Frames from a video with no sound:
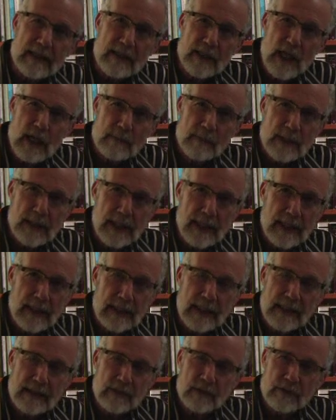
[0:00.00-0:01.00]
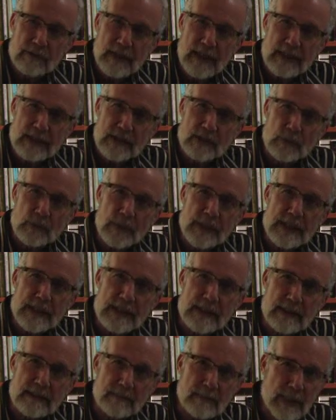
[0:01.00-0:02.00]
and complicated. I don't know if that's the
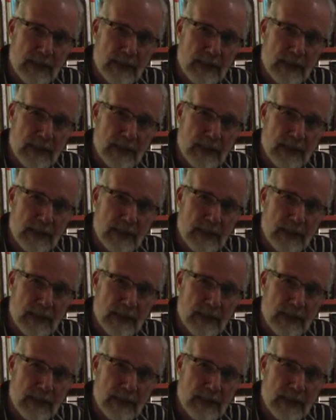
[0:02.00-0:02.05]
reason,